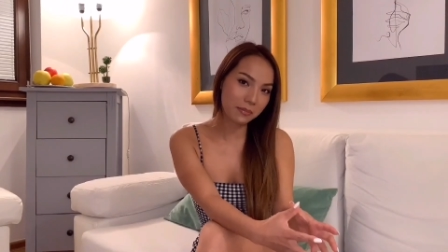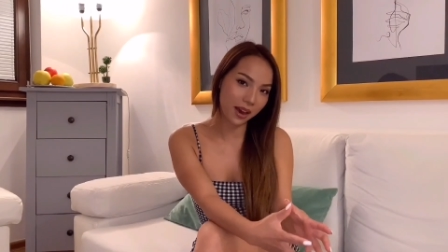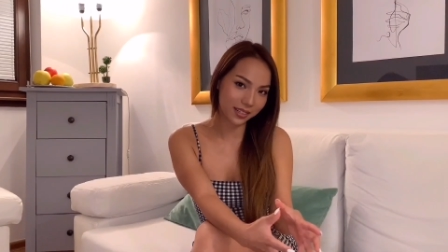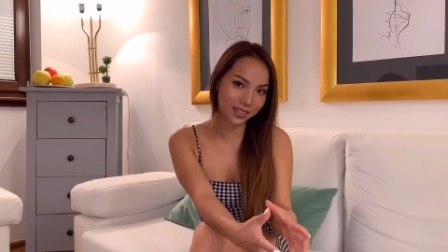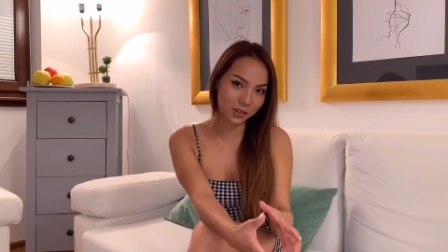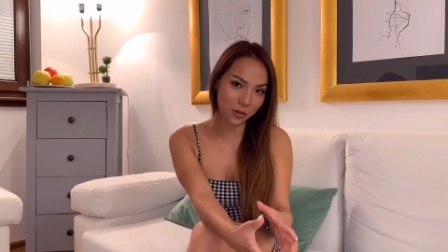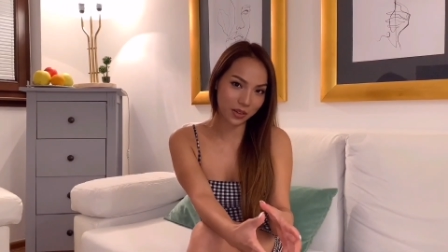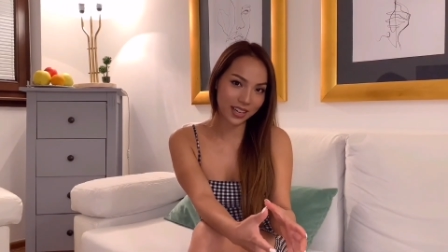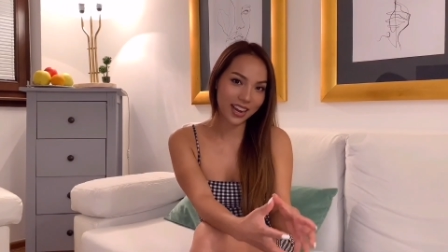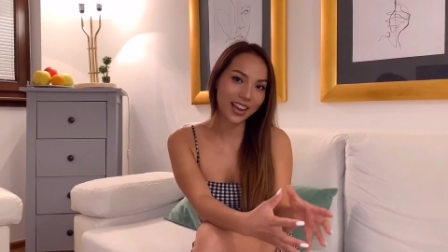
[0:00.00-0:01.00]
pot
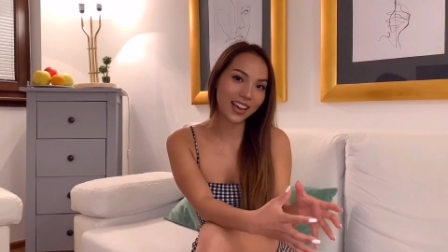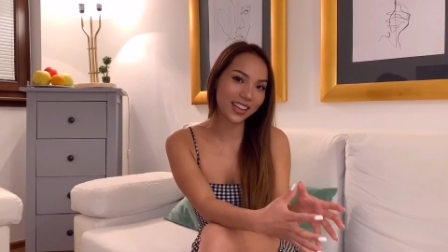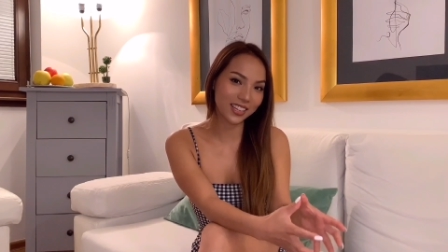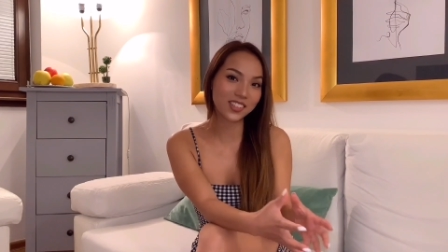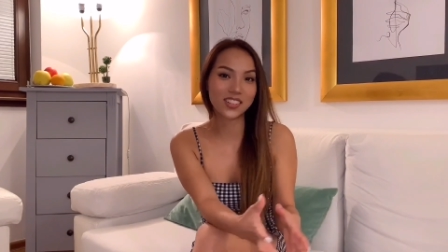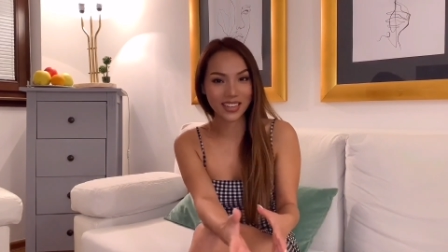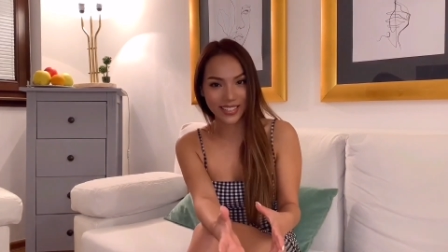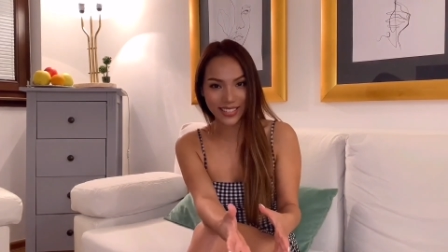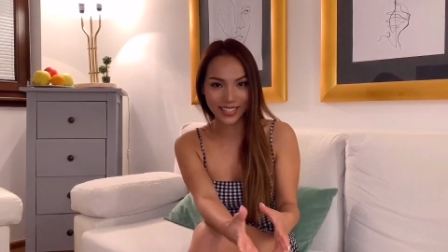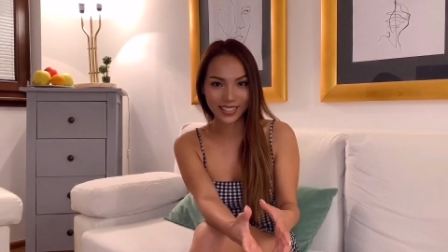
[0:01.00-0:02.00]
store in the
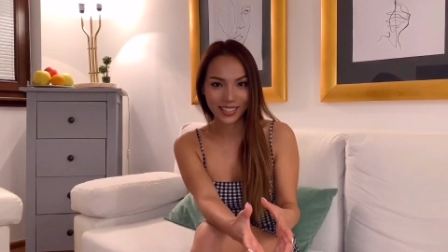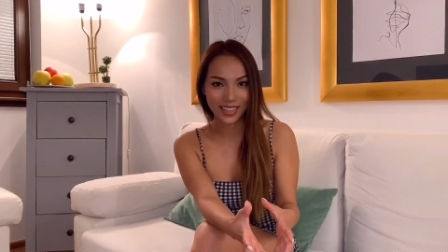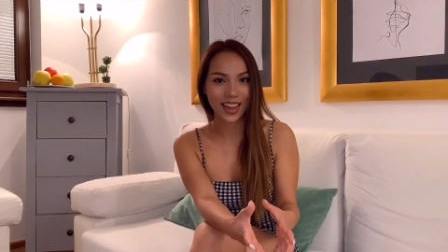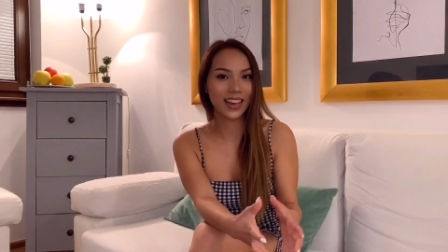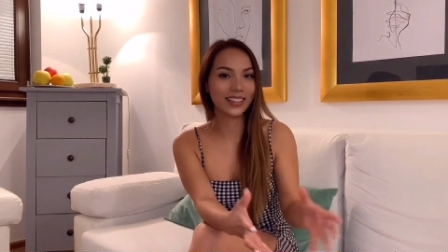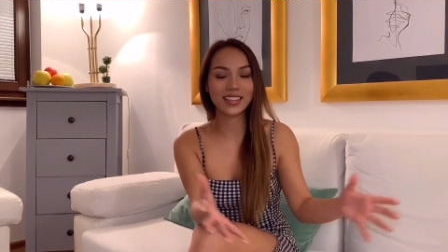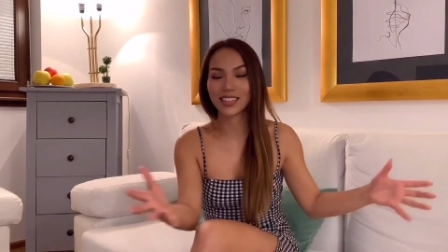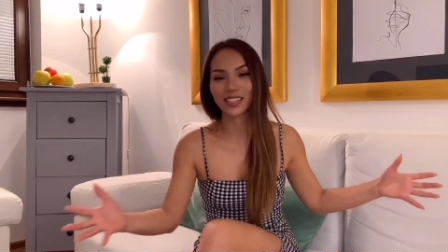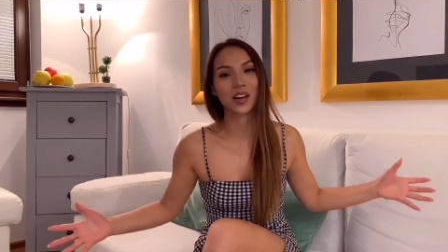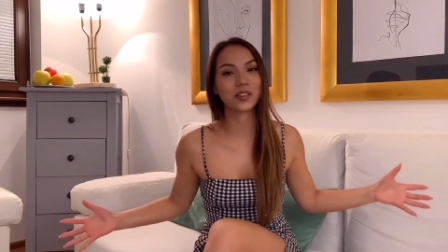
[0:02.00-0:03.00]
streets. And that's
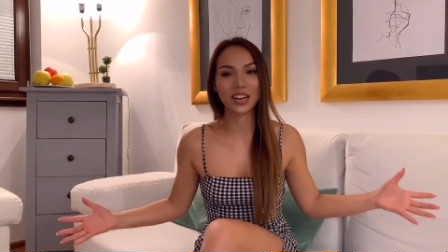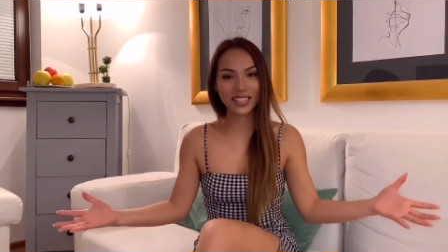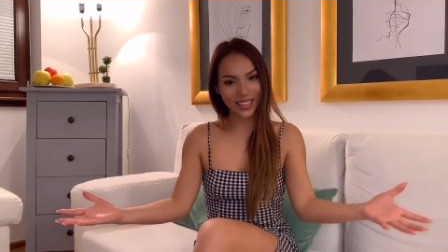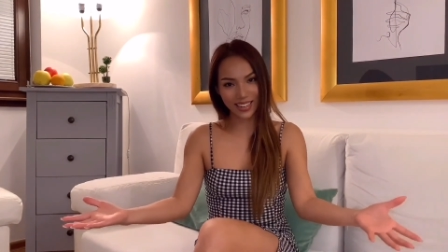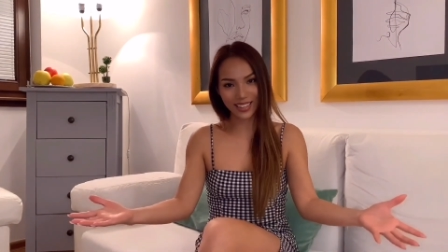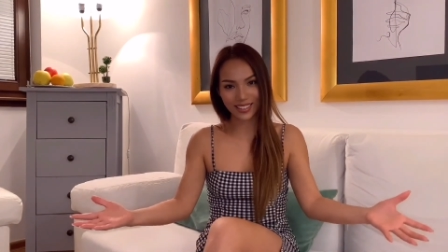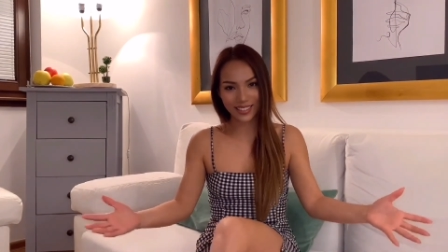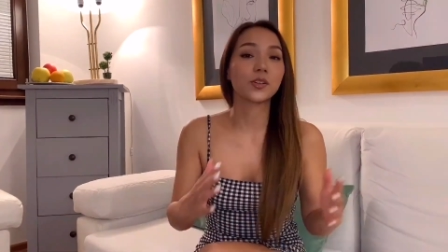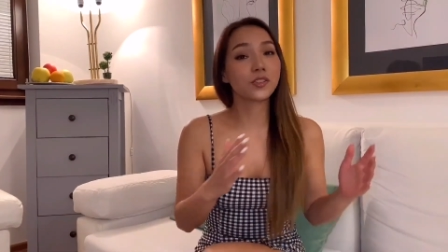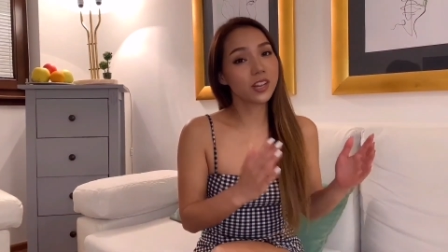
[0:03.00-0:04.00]
just how crazy it
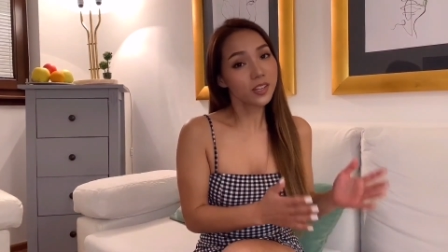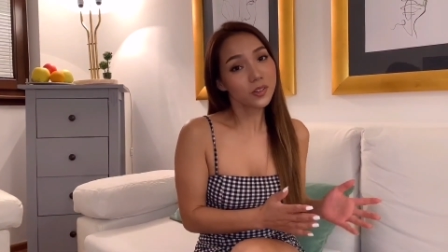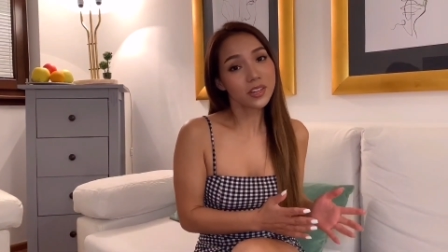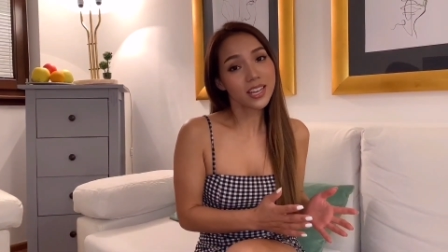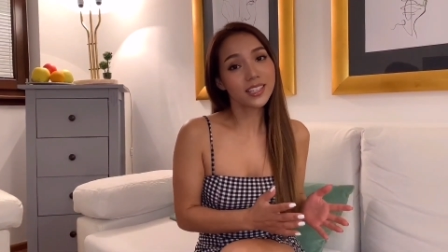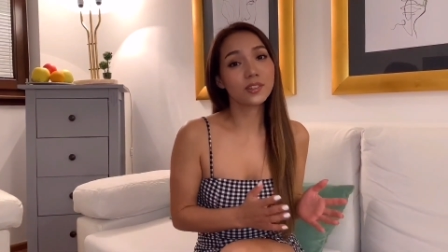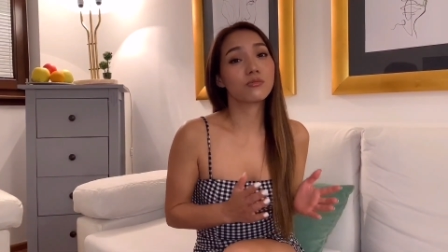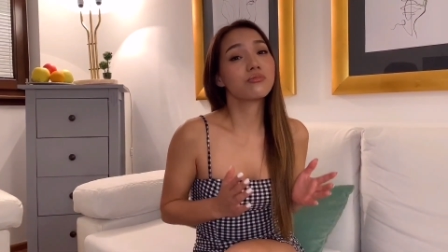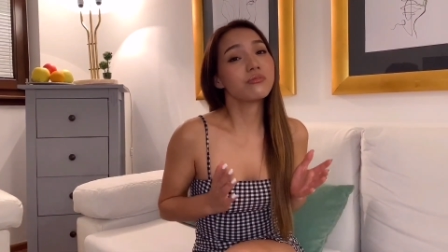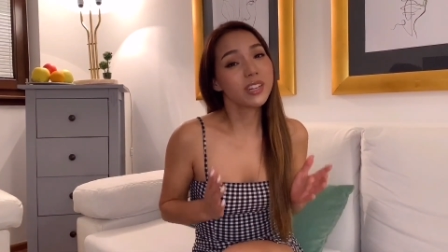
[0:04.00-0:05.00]
is. Chengdunis
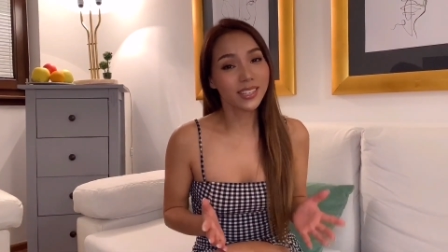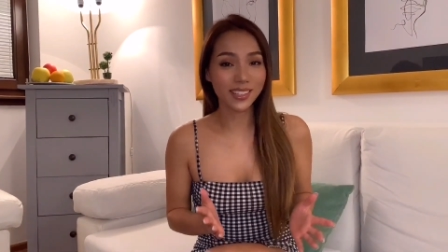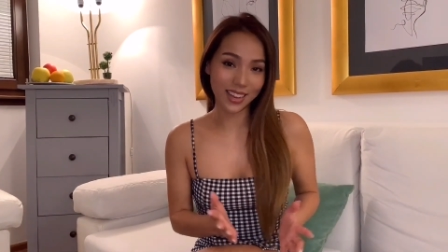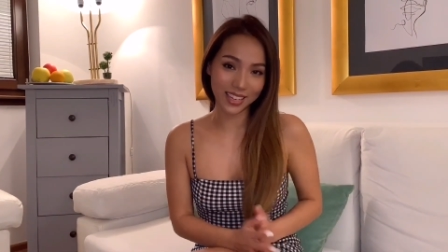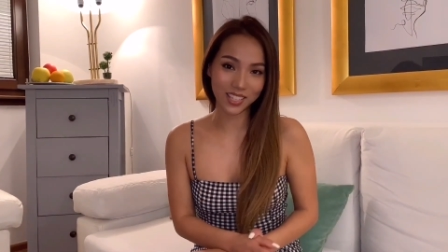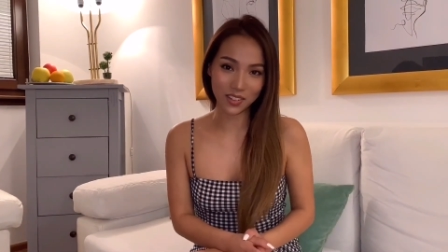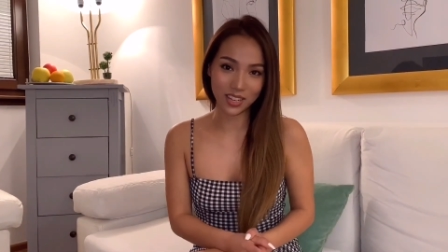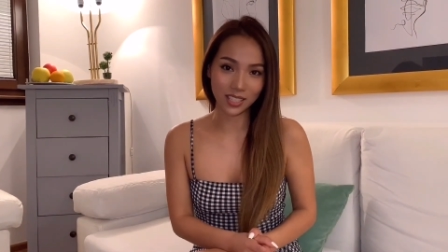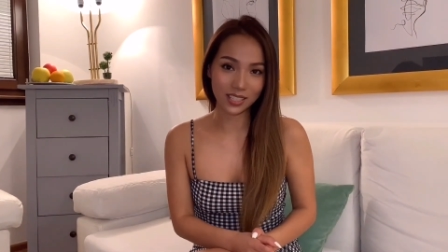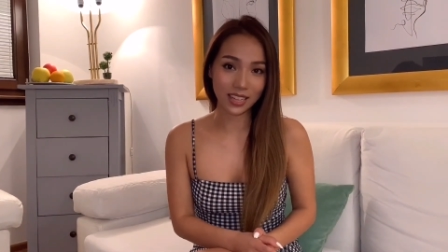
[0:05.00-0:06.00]
really like to
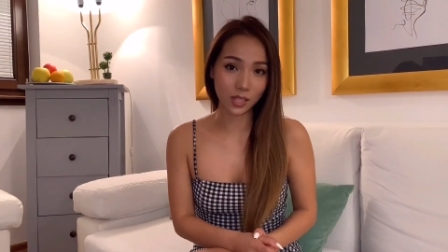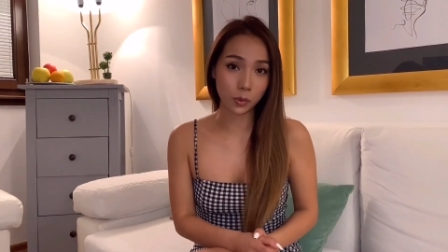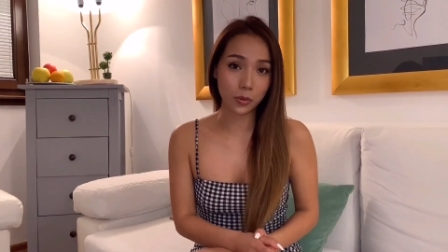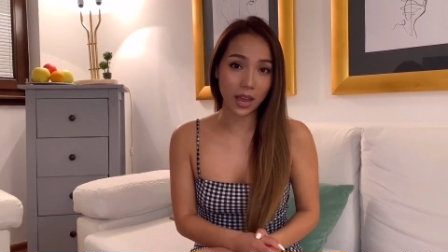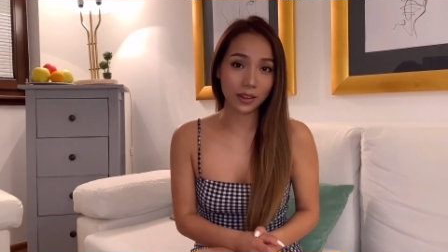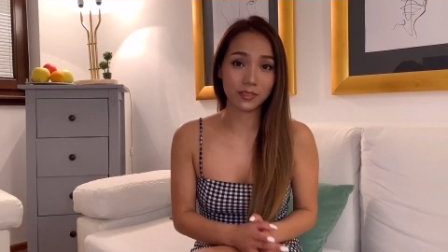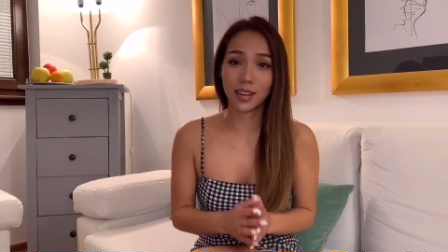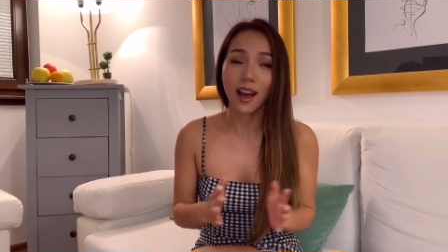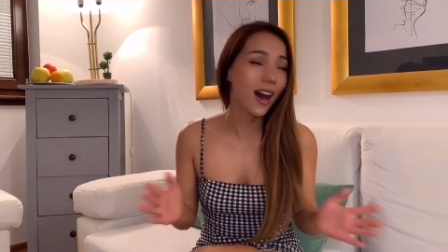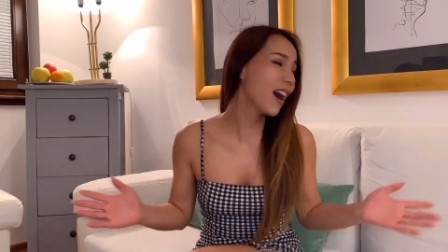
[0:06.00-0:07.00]
eat. That's why we have
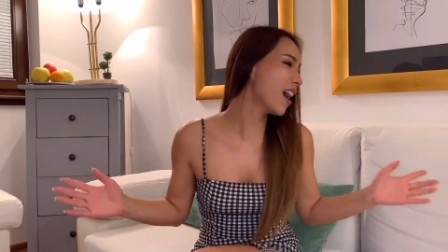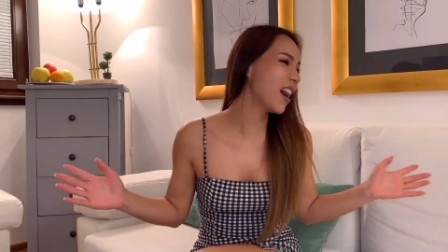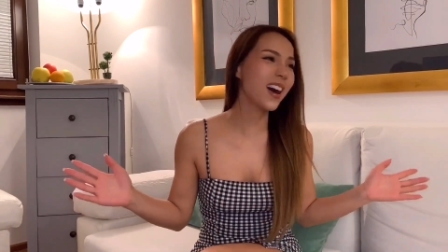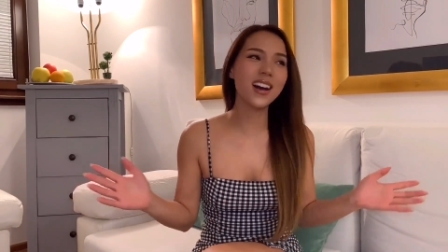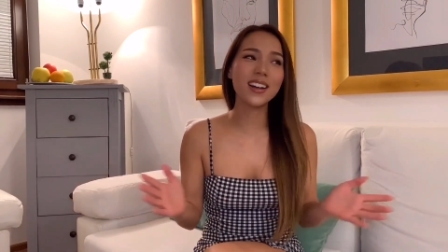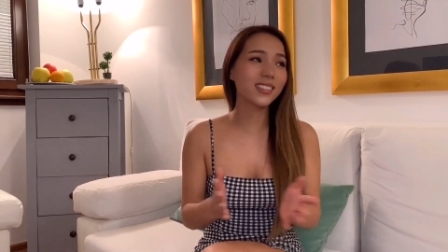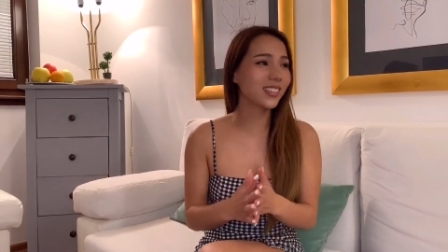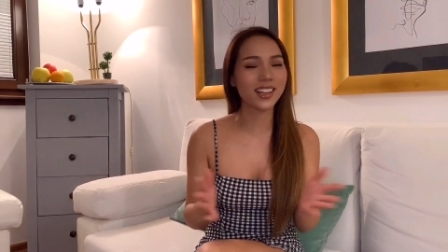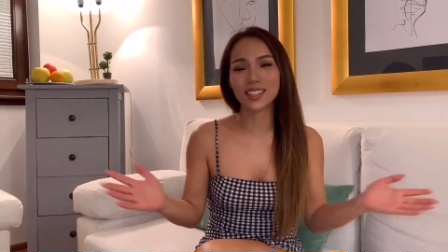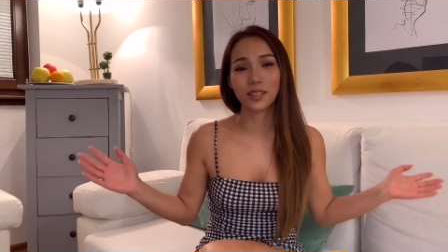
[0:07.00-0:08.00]
tons and
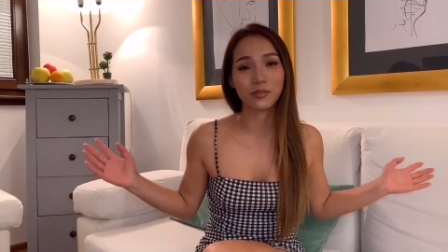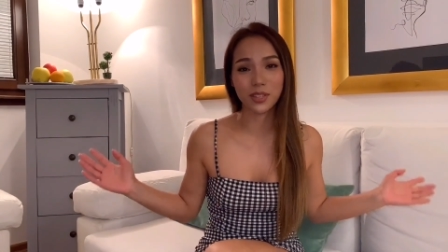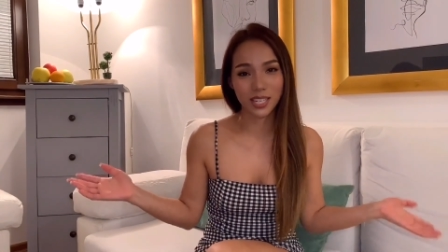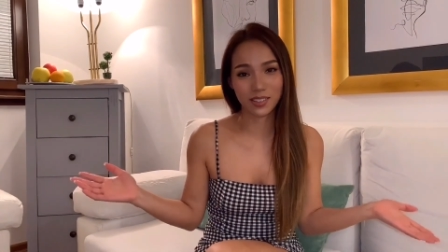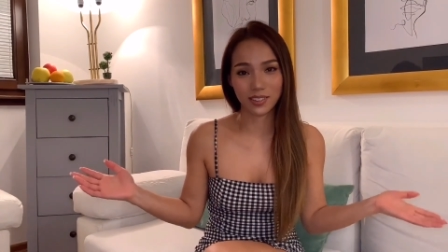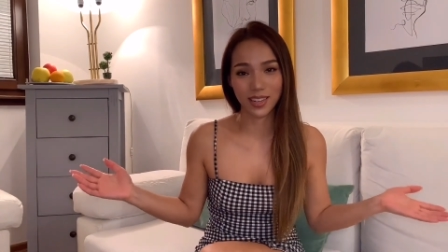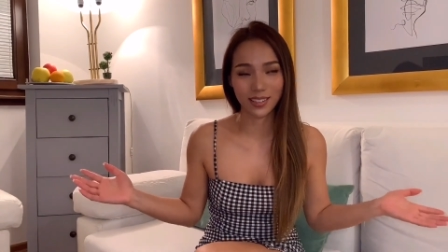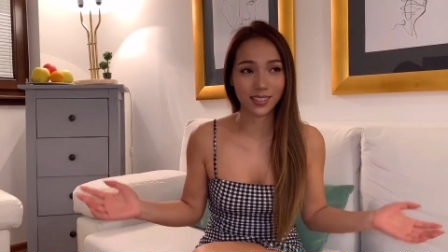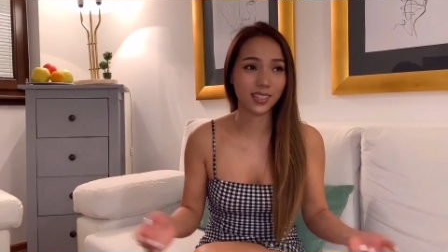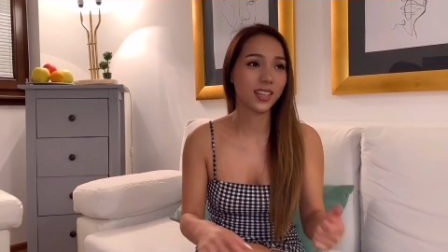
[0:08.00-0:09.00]
tons of
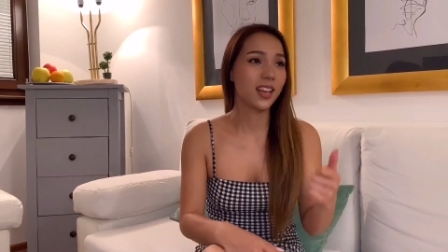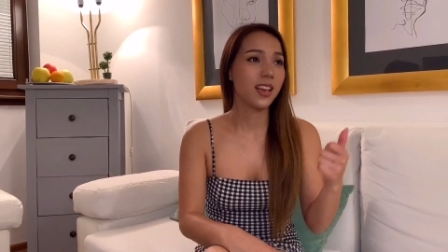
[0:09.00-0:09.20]
restaurants.